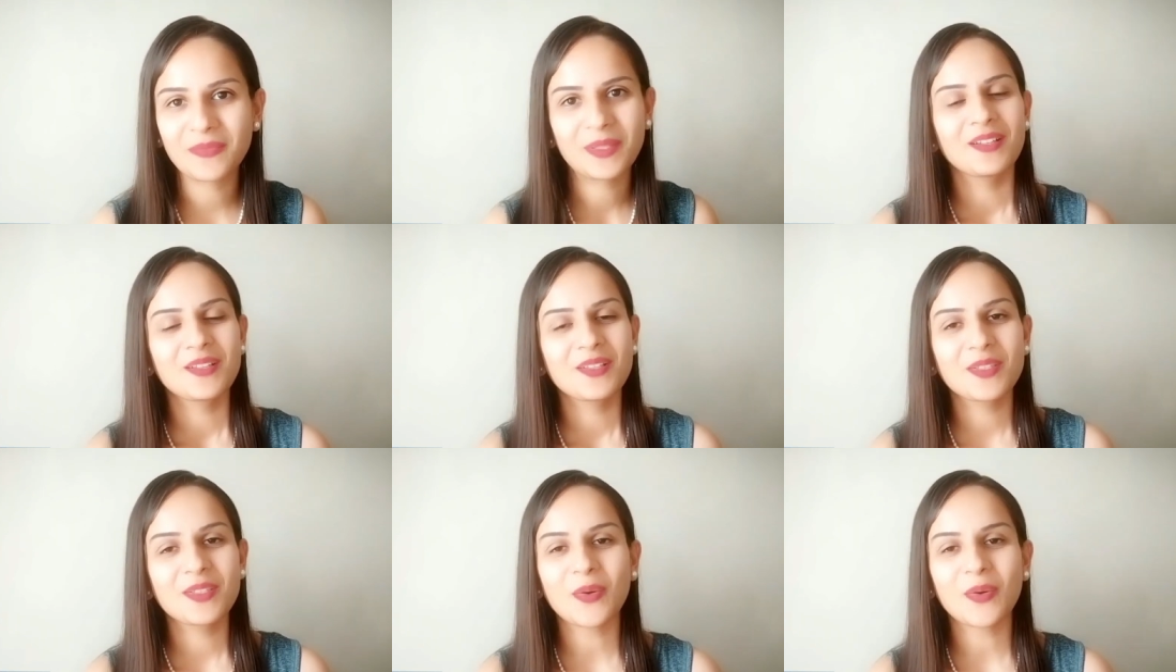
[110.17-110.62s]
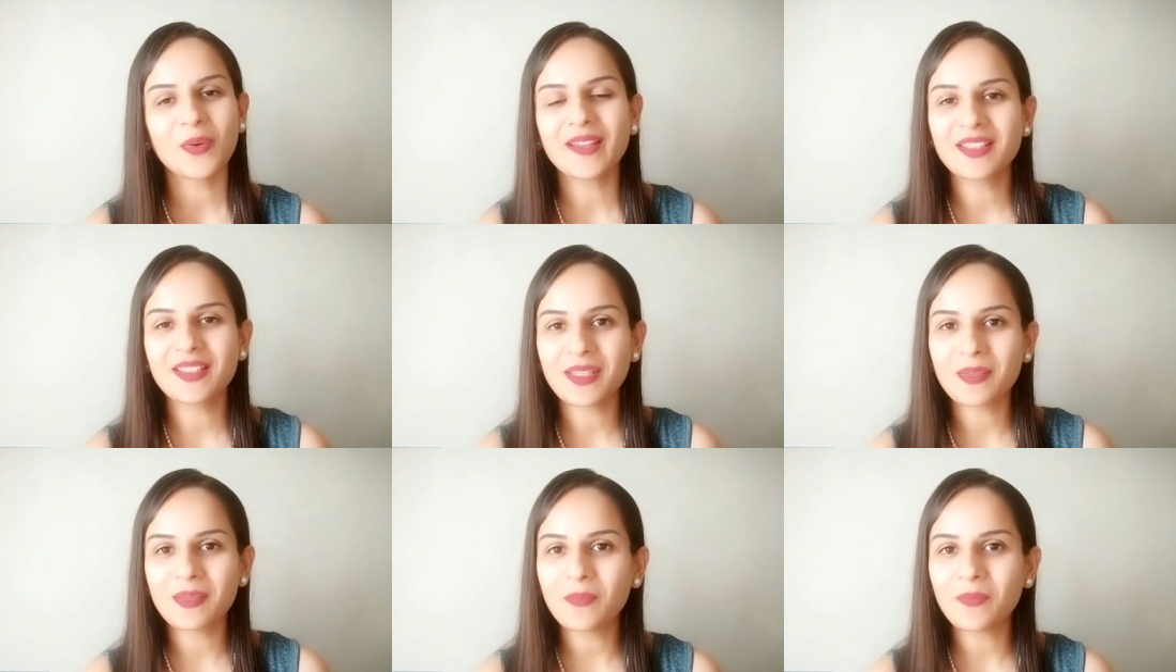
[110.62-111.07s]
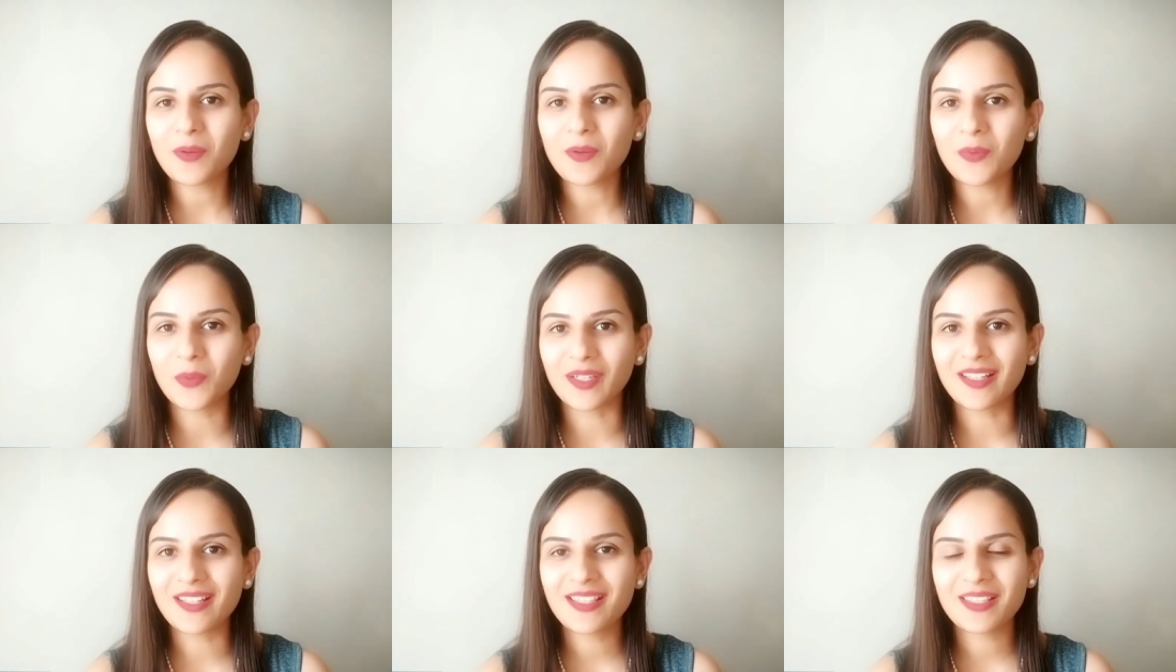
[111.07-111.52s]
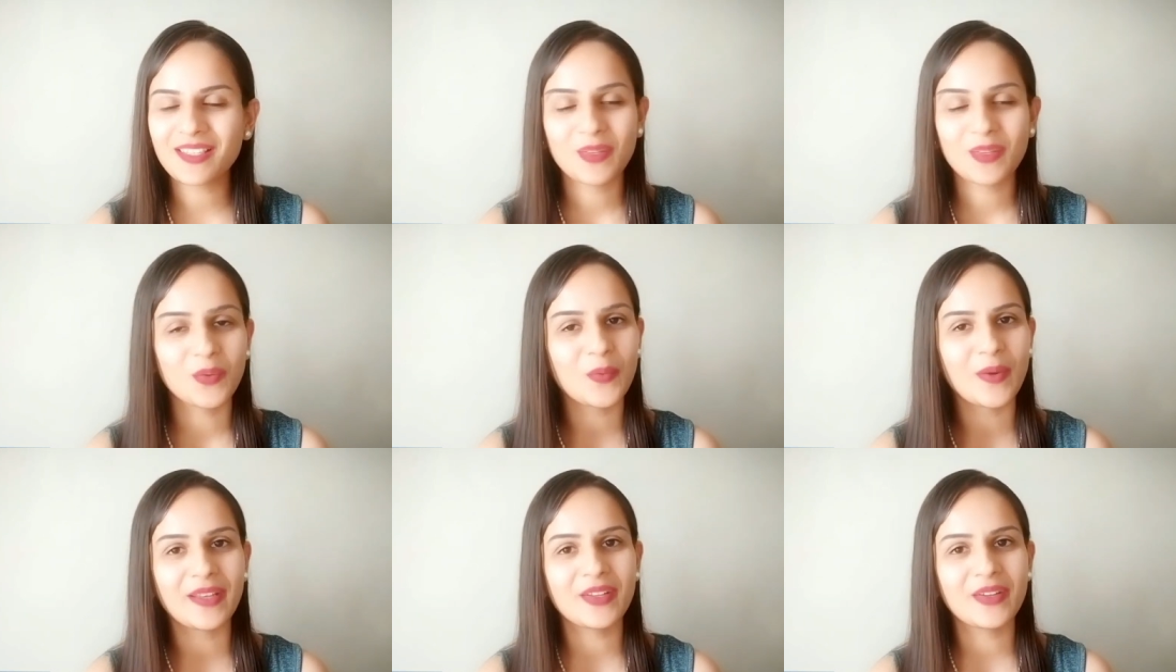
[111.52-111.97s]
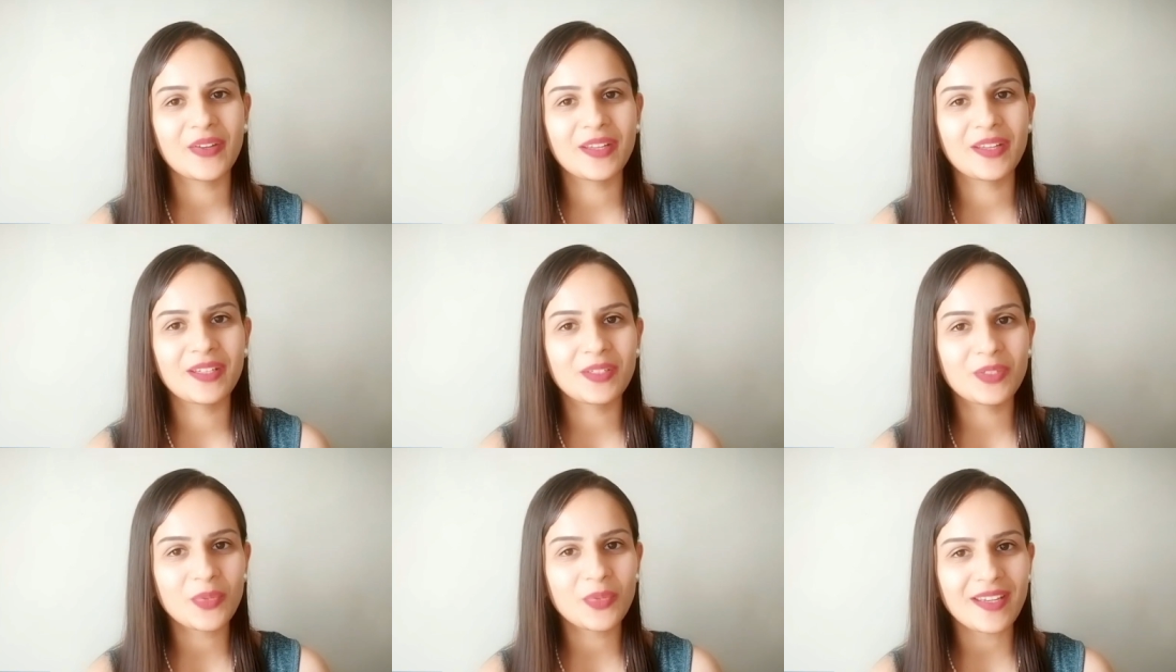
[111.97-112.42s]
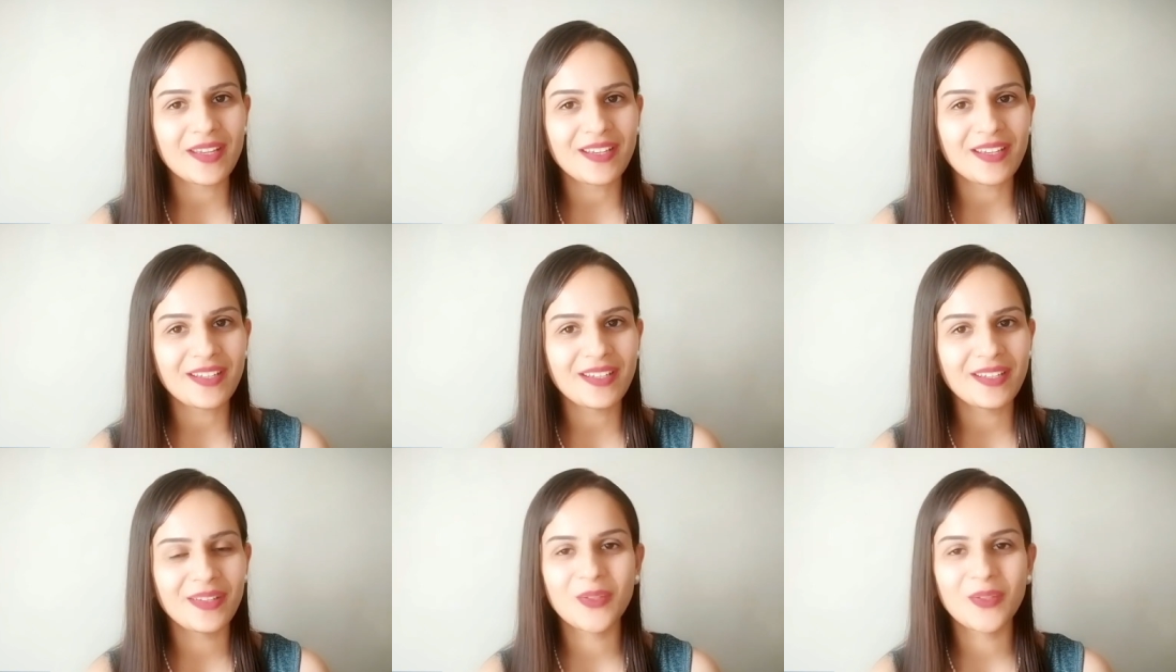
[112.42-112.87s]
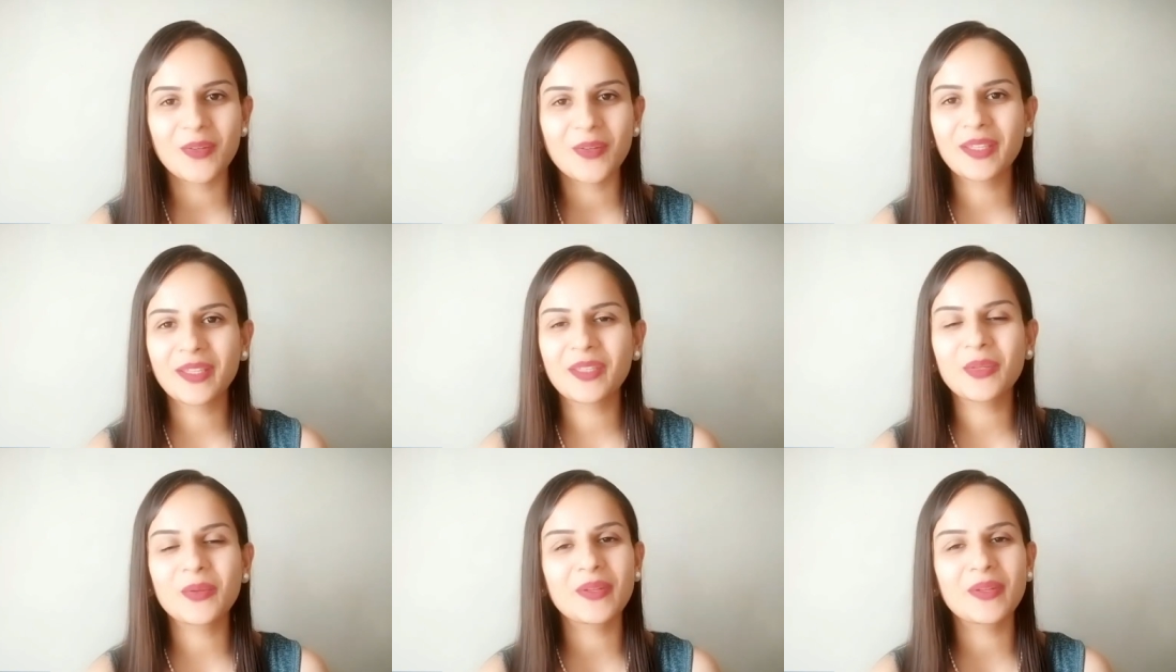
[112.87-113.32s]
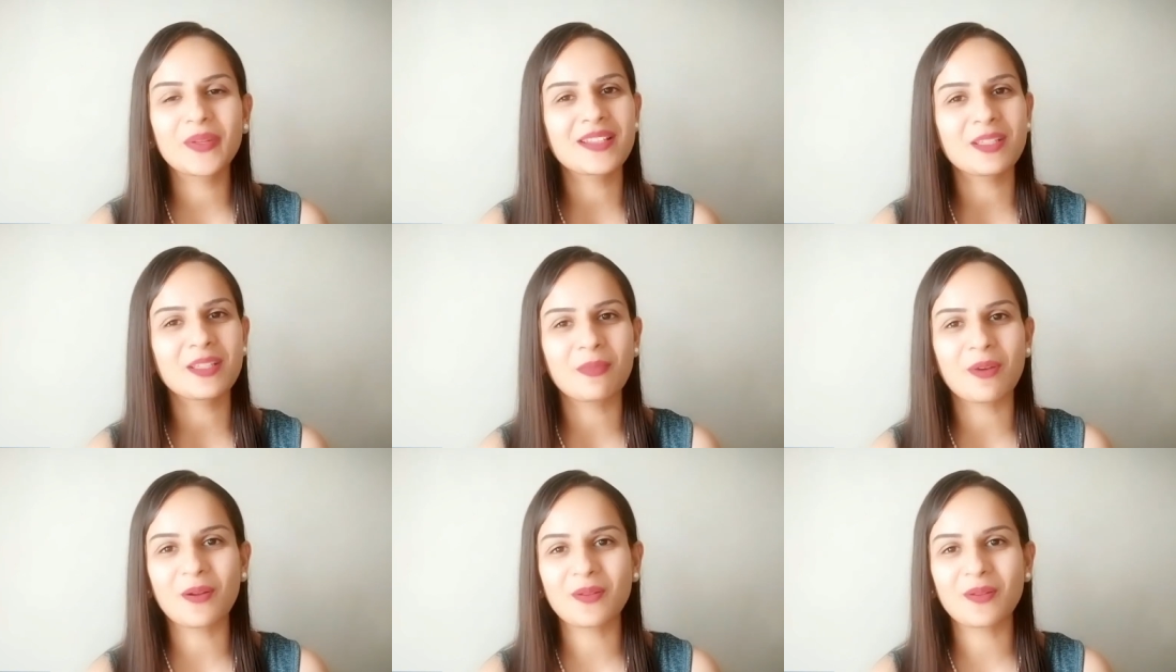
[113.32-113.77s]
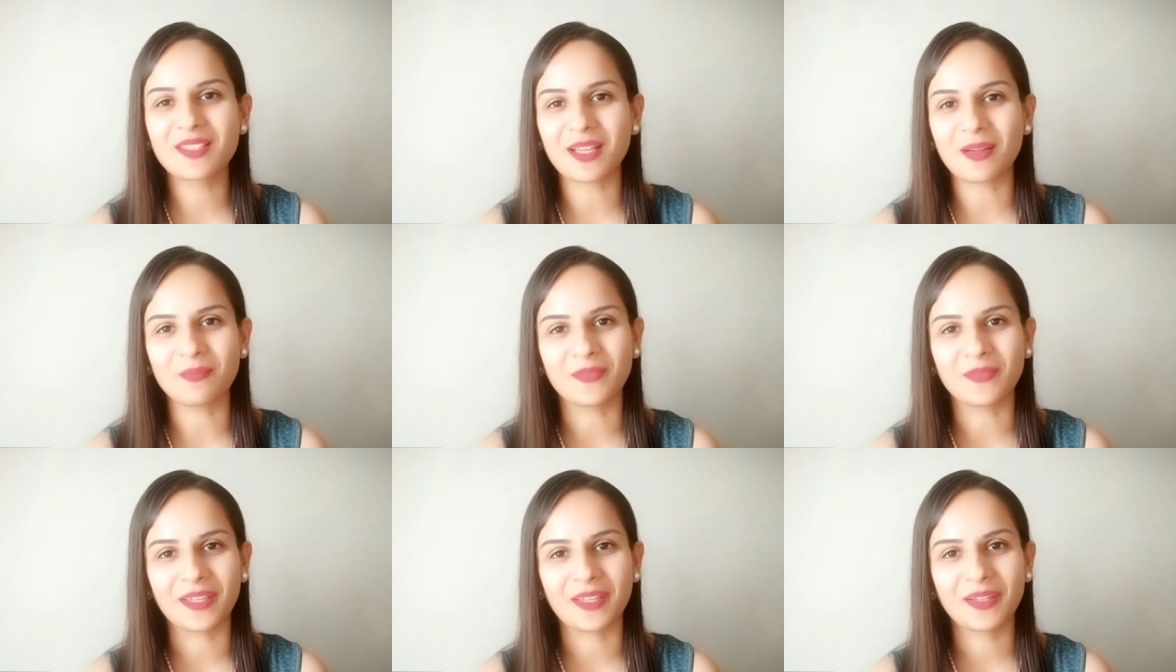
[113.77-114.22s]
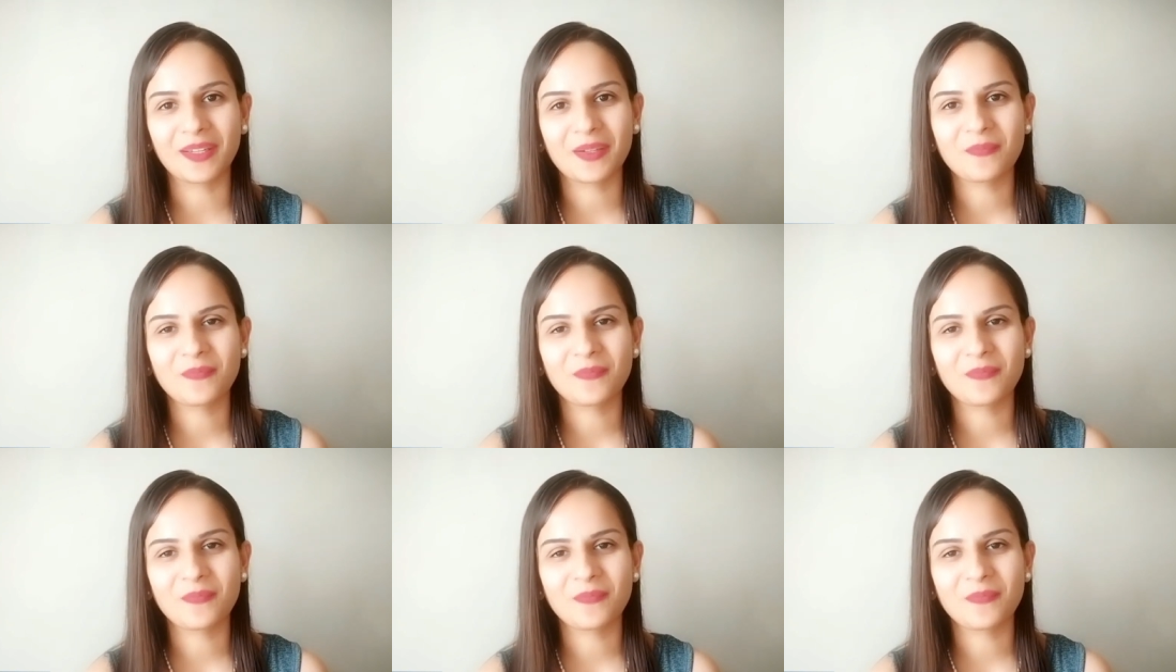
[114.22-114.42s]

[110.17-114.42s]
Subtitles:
So in simple words, when you're intrigued, you're curious about something.